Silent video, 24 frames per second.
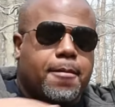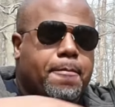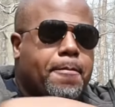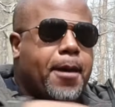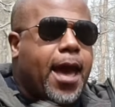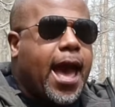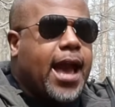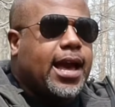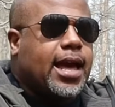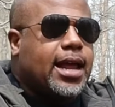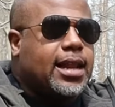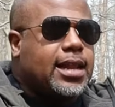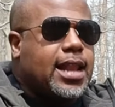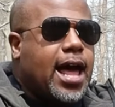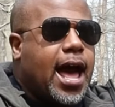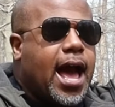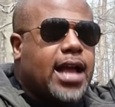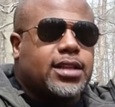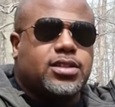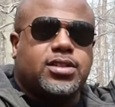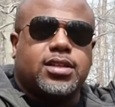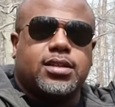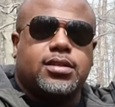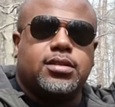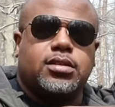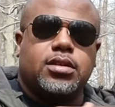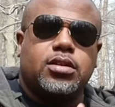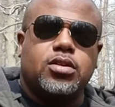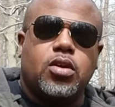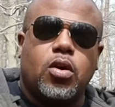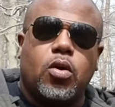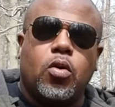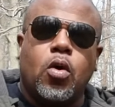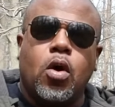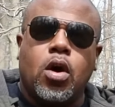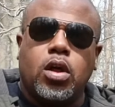pack a lot to, you
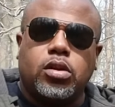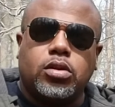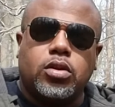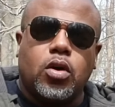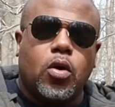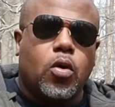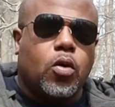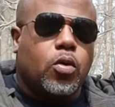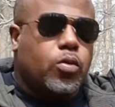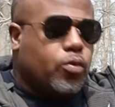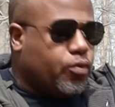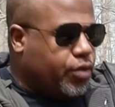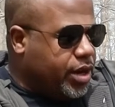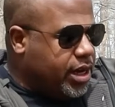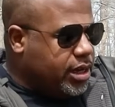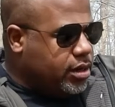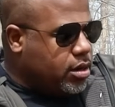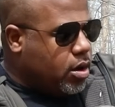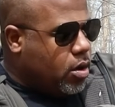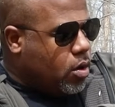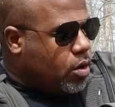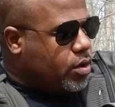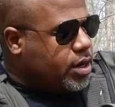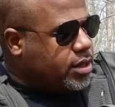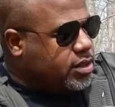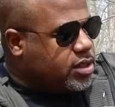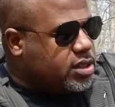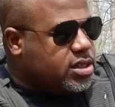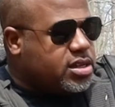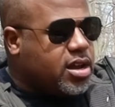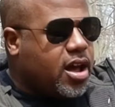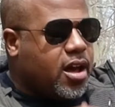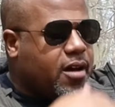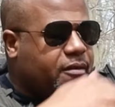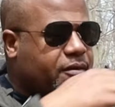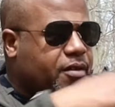know, load, reload and
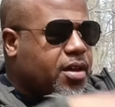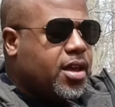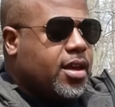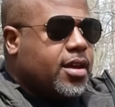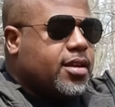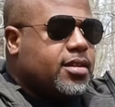stuff.